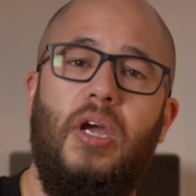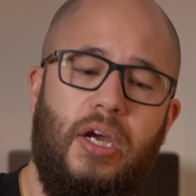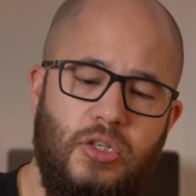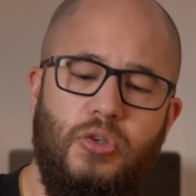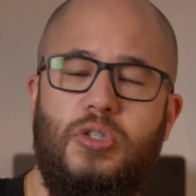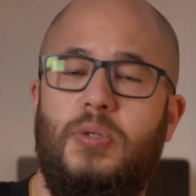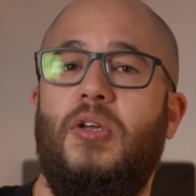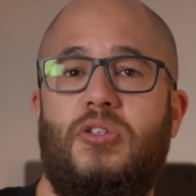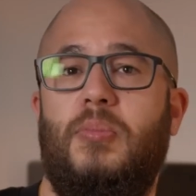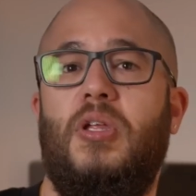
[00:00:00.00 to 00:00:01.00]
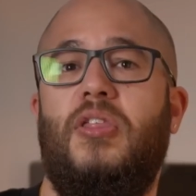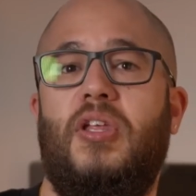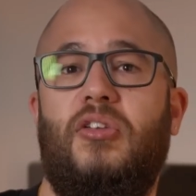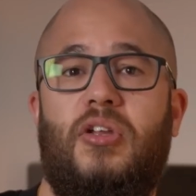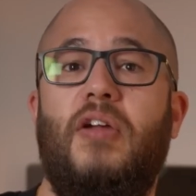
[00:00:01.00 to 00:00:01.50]
I'm going to talk to you about some of the
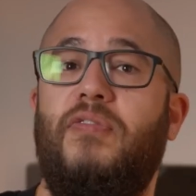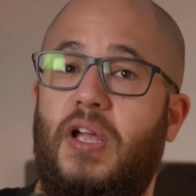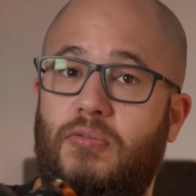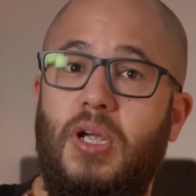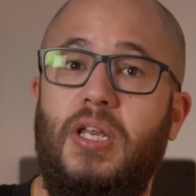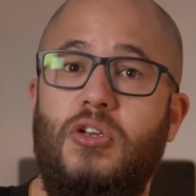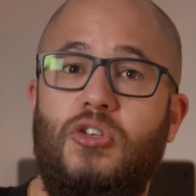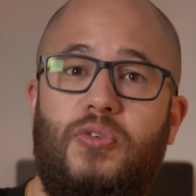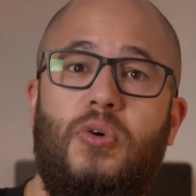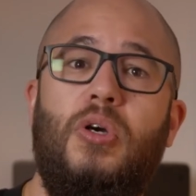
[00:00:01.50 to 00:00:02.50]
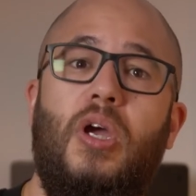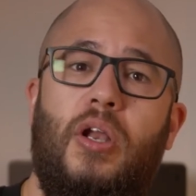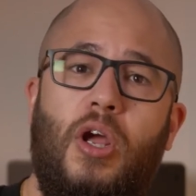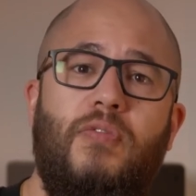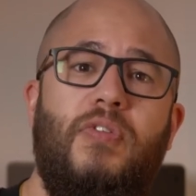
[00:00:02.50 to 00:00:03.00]
things that I find really useful
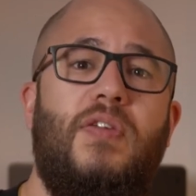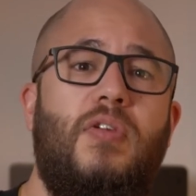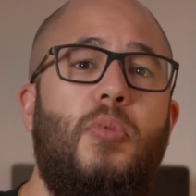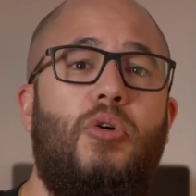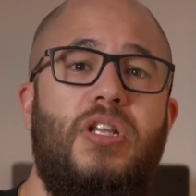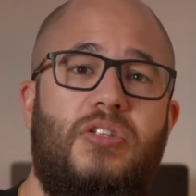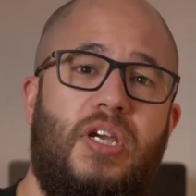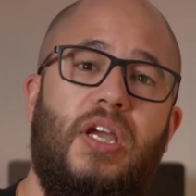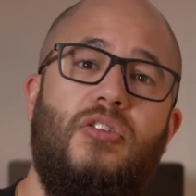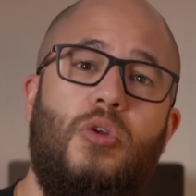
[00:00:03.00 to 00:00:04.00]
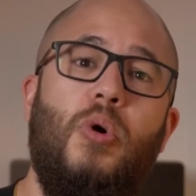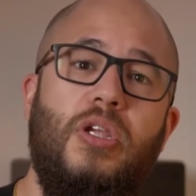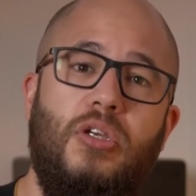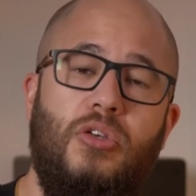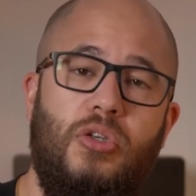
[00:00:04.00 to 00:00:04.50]
and hopefully give you more insight as to
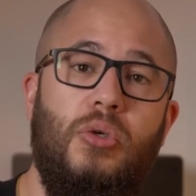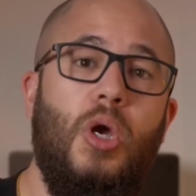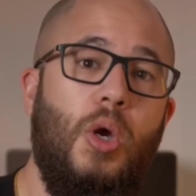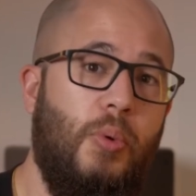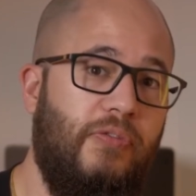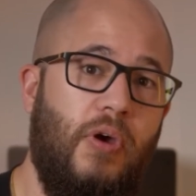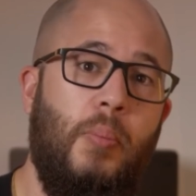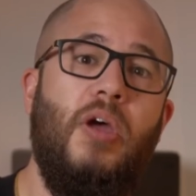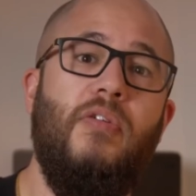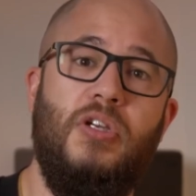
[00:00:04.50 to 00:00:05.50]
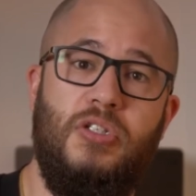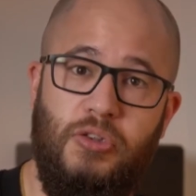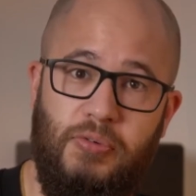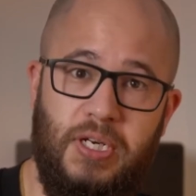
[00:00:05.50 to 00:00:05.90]
what you can do with firmware version